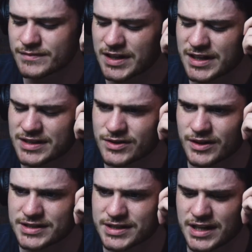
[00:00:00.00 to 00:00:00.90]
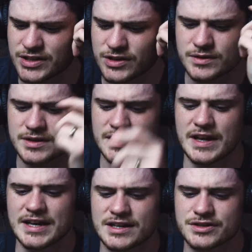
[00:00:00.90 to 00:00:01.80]
But that is crazy. And did
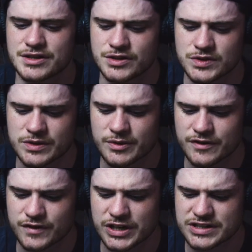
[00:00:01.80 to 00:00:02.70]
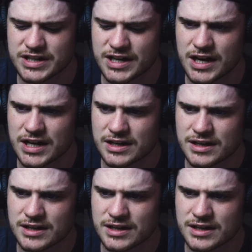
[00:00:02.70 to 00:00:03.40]
they actually use some of the footage they got?